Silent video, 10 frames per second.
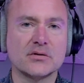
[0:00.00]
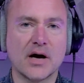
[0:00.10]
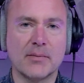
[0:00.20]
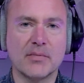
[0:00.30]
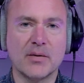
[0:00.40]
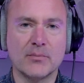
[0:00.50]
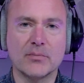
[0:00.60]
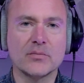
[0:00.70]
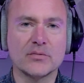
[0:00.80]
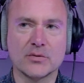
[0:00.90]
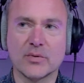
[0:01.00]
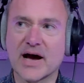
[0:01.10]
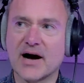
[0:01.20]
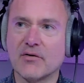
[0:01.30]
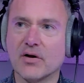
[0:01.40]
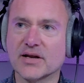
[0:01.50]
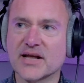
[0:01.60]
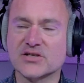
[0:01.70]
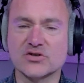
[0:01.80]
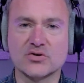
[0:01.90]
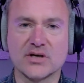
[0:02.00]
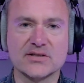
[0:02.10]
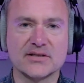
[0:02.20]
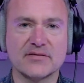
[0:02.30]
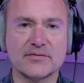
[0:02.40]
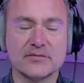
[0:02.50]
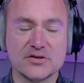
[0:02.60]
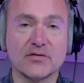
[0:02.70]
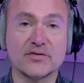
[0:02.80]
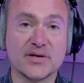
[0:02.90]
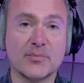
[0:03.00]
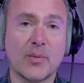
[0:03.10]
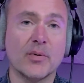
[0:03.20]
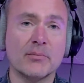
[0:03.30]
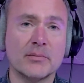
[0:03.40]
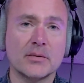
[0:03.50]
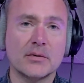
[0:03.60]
And we are all, in essence, trying to solve the same problem.